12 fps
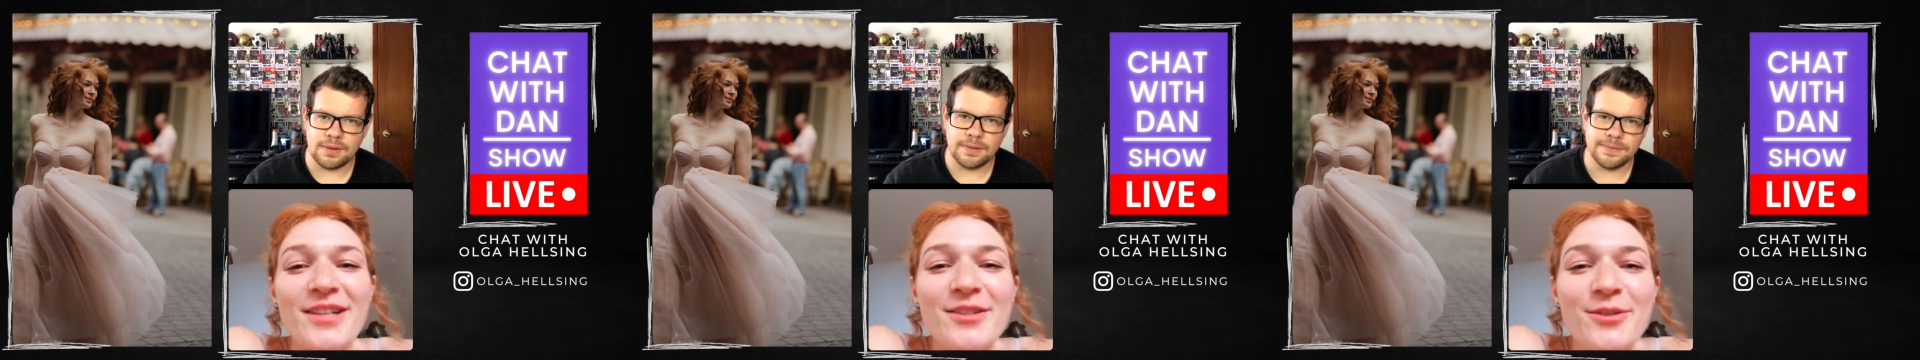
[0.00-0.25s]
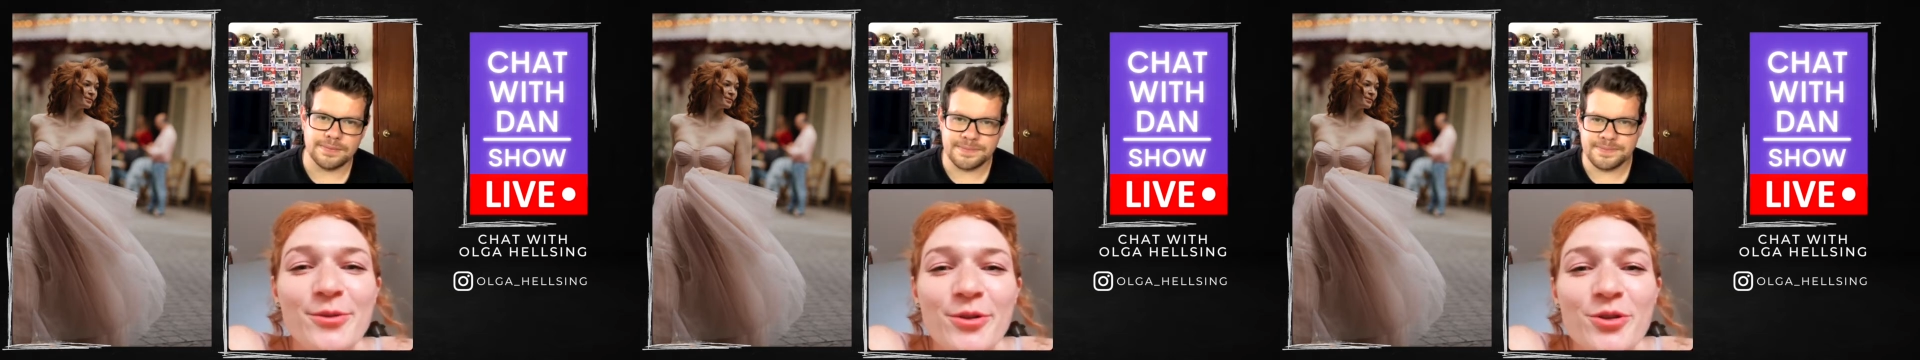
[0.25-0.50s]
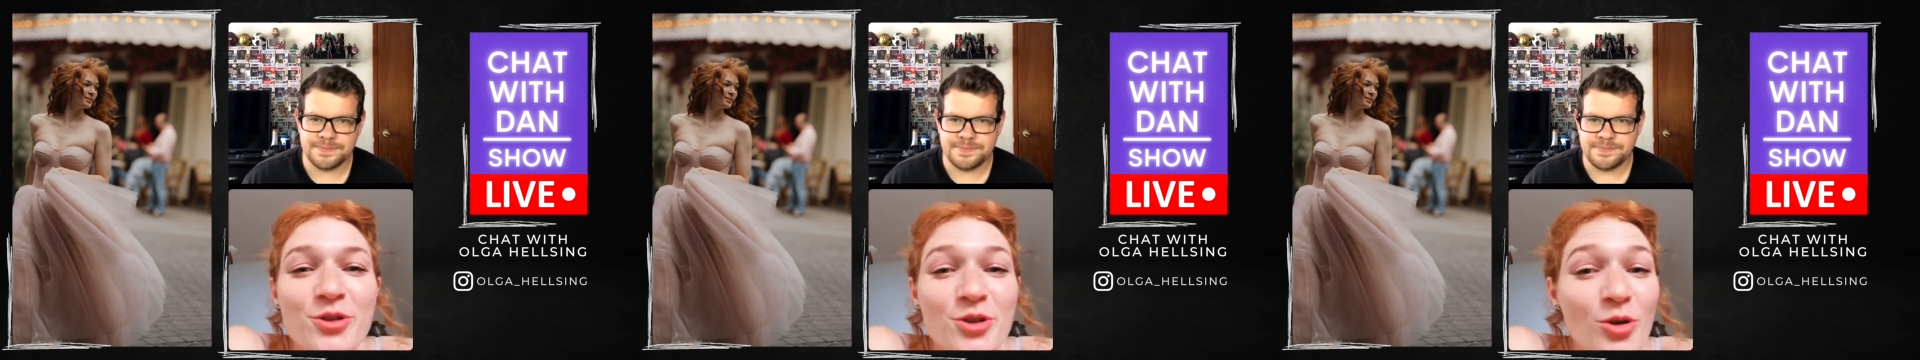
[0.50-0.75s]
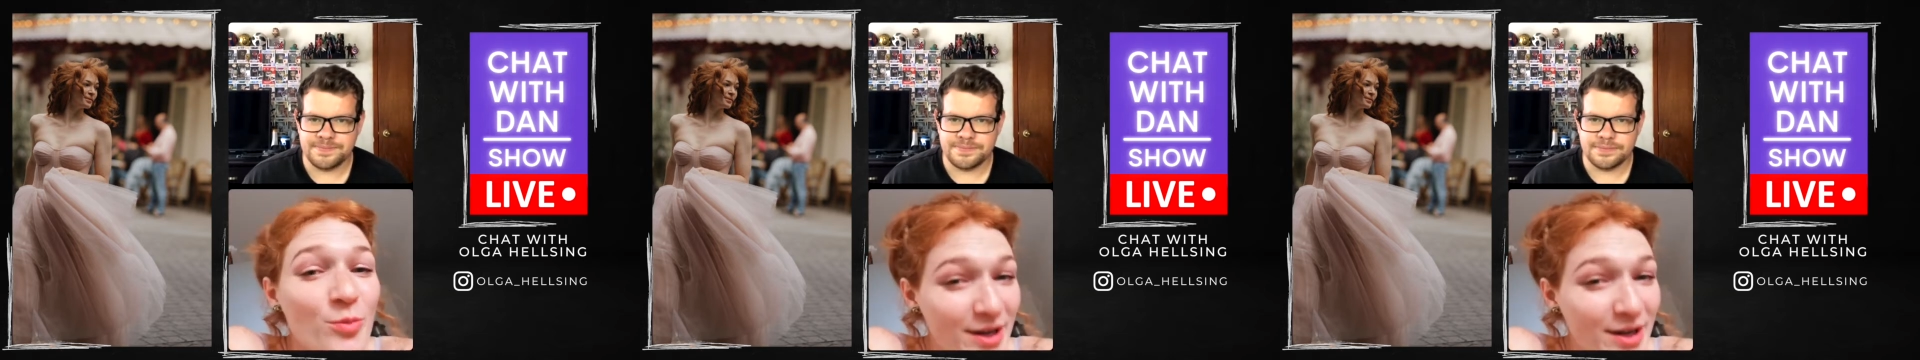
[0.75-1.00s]
Speaker 1: Congrats to your
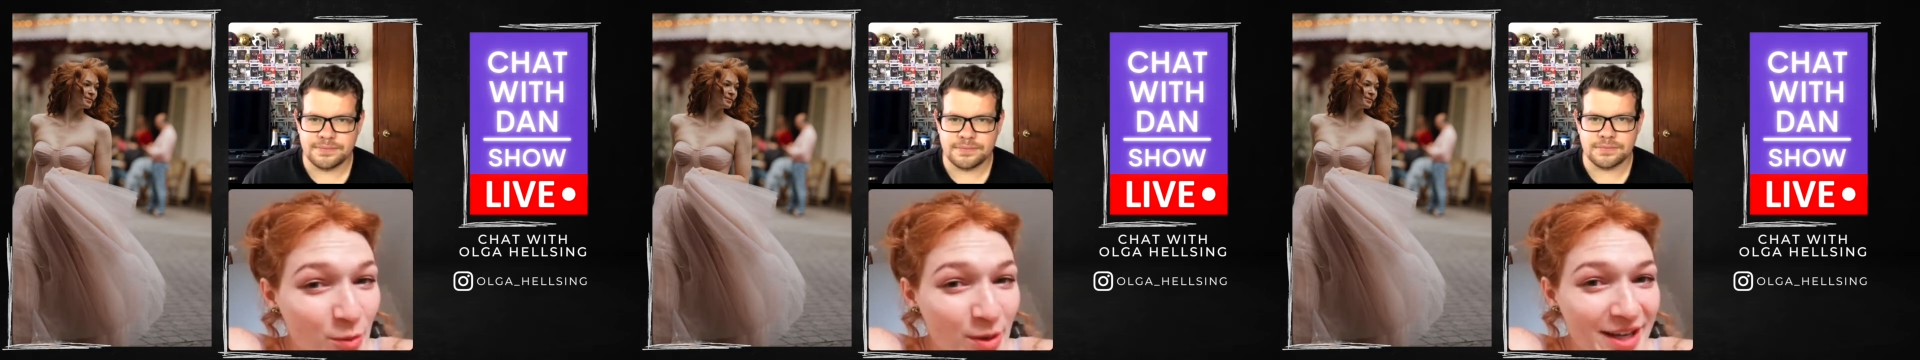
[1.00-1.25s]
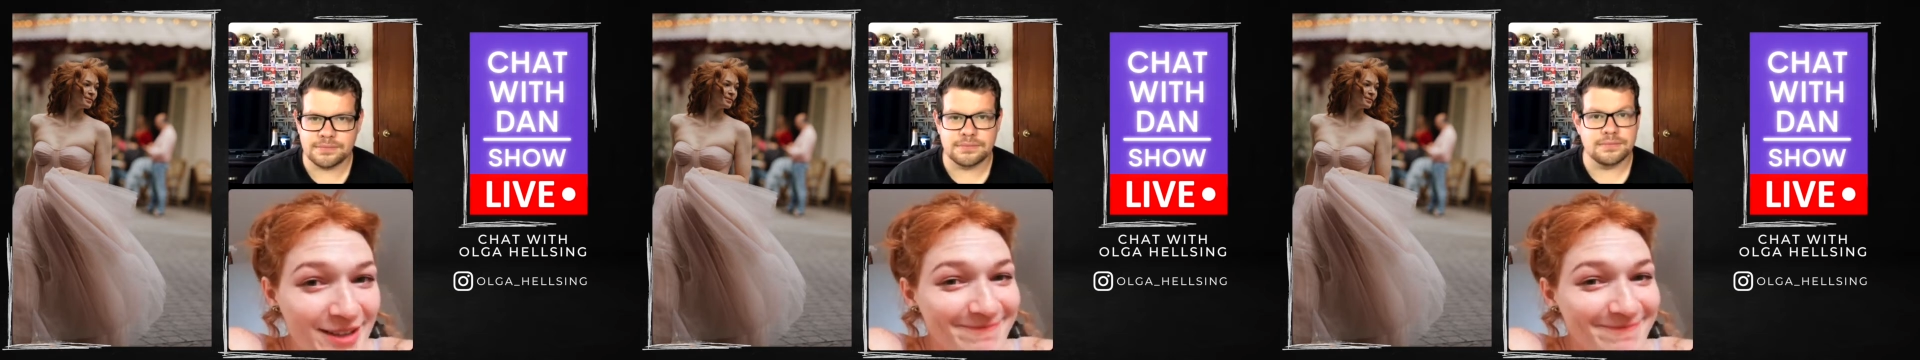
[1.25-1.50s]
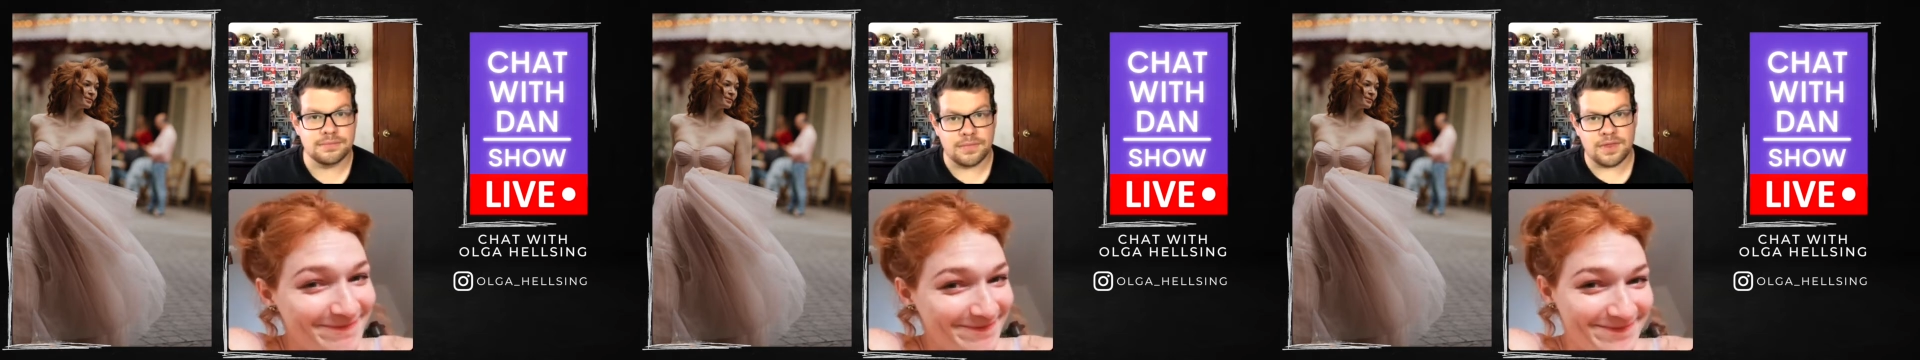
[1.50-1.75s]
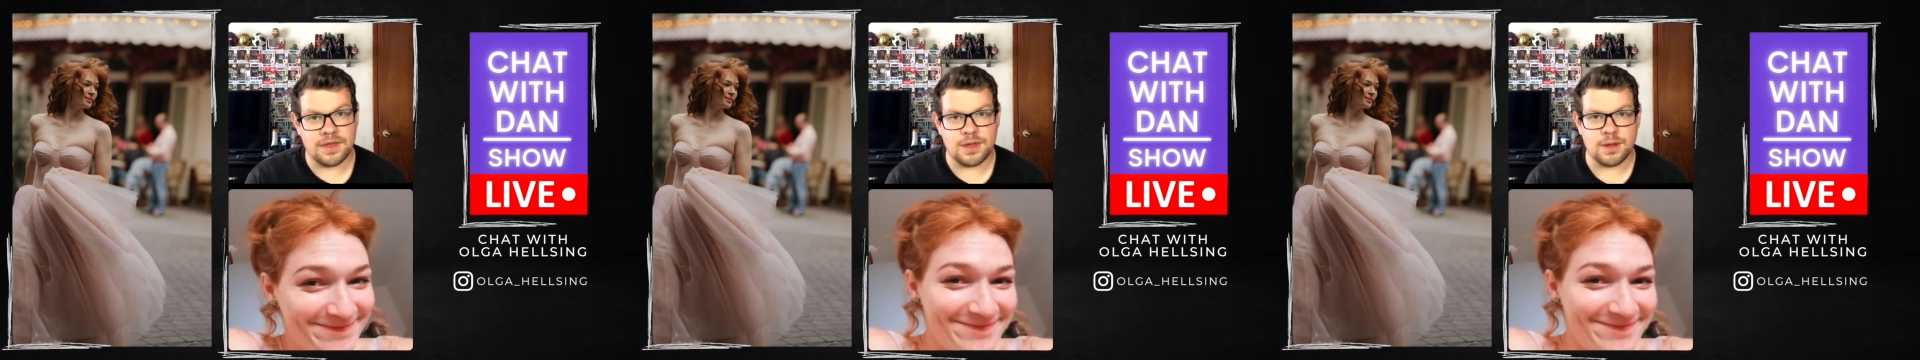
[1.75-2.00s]
show, by the way.
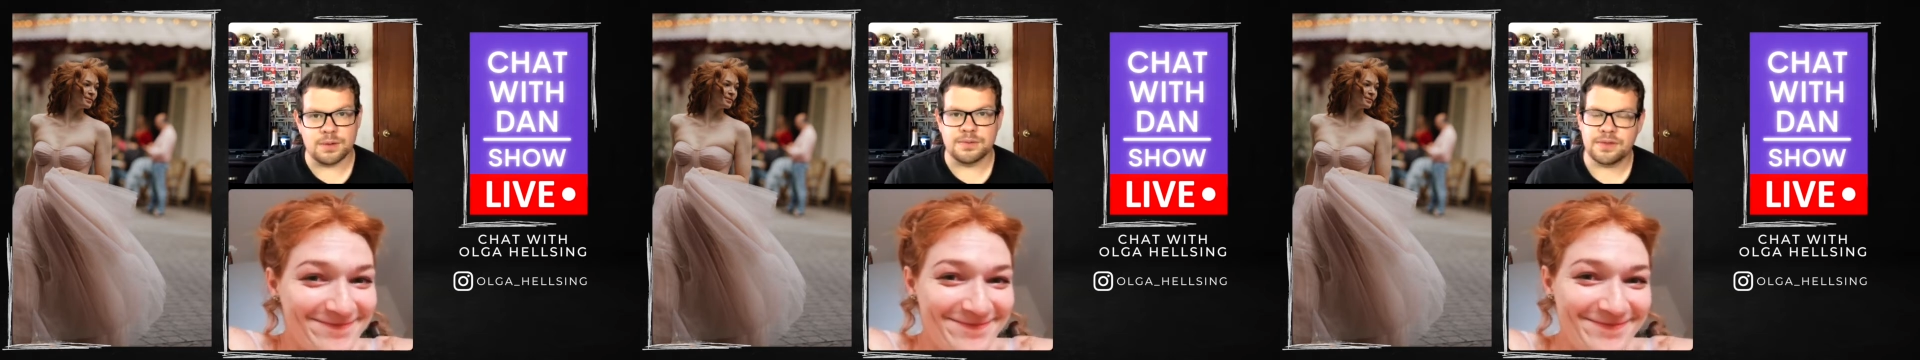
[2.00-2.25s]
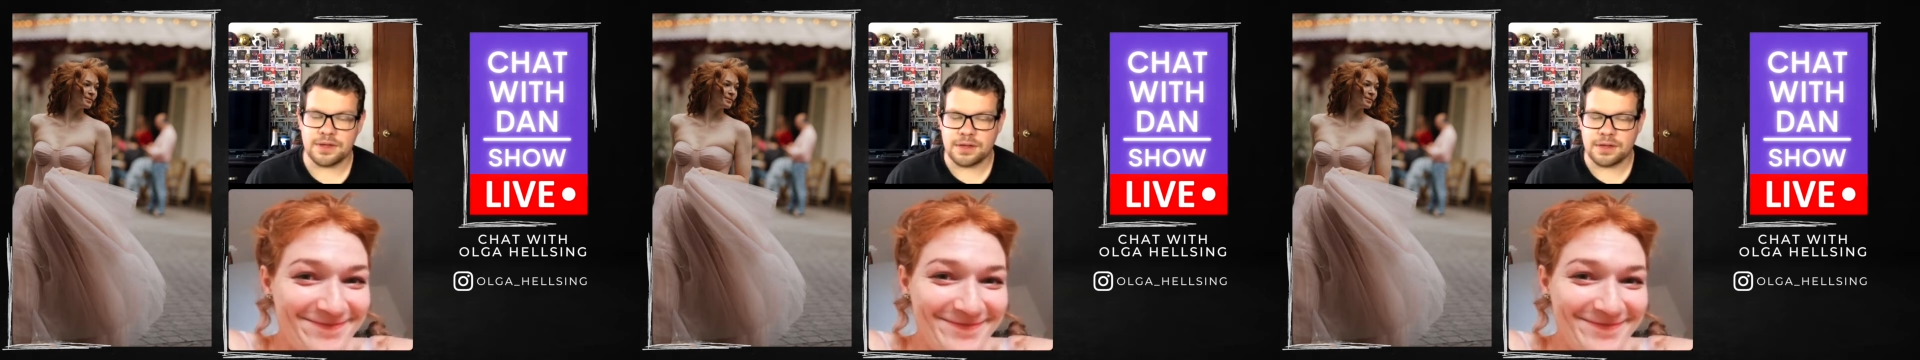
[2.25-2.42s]
Thank you.